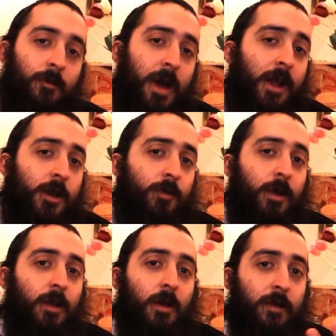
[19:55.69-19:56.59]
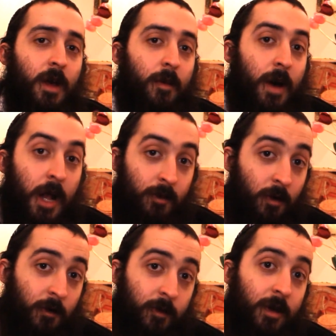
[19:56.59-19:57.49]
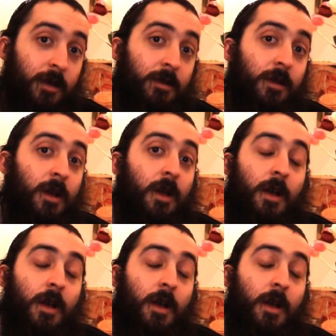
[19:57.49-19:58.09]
management of the Chabad movement